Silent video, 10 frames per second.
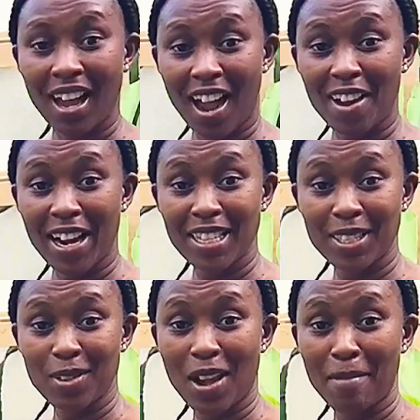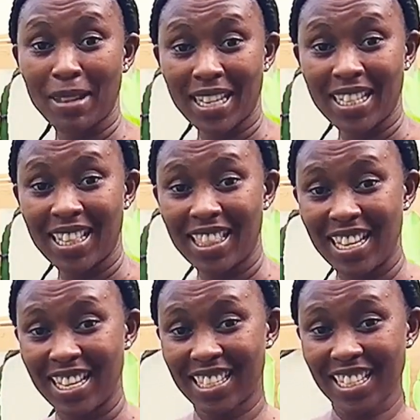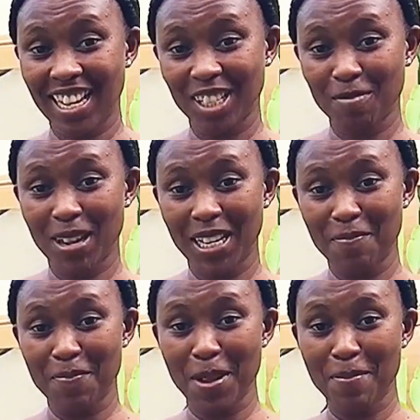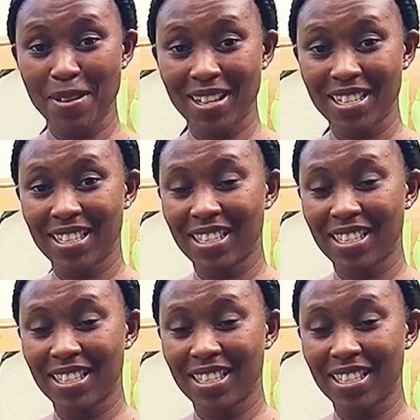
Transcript: Alright, so I'm getting these Scotch bonnet peppers.